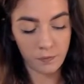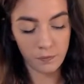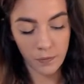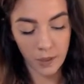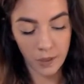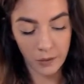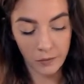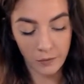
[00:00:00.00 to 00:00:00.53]

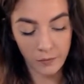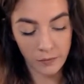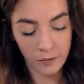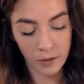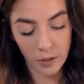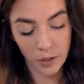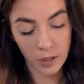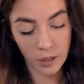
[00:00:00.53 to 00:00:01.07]
If
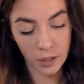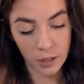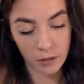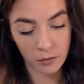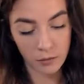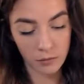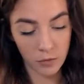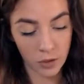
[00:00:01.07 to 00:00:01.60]
you're
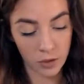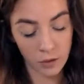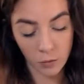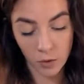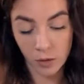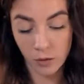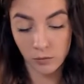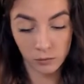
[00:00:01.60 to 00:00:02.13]
dealing with
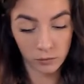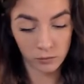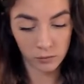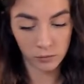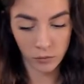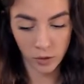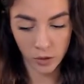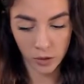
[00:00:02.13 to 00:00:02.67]
someone,
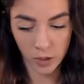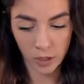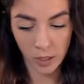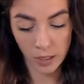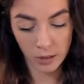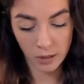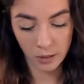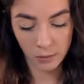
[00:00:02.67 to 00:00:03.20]
which it
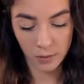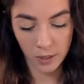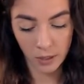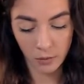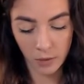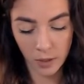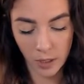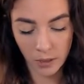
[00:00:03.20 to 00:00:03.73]
kind of seems
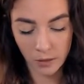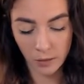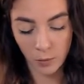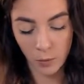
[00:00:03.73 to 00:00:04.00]
that way, someone